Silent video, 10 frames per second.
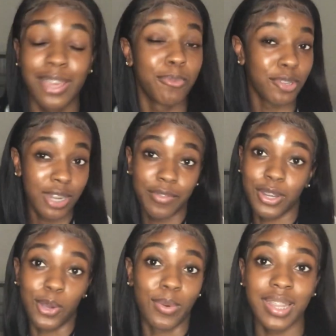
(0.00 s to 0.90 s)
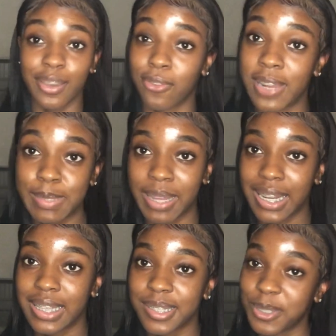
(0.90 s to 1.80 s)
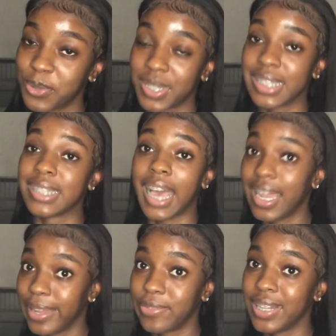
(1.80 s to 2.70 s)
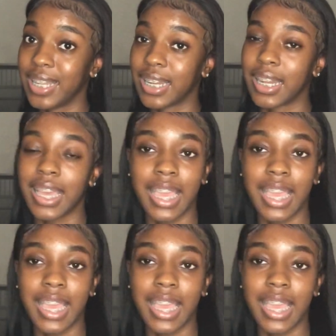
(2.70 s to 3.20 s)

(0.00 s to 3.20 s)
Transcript: You never know, one of your friends might need this glue, because I definitely needed it.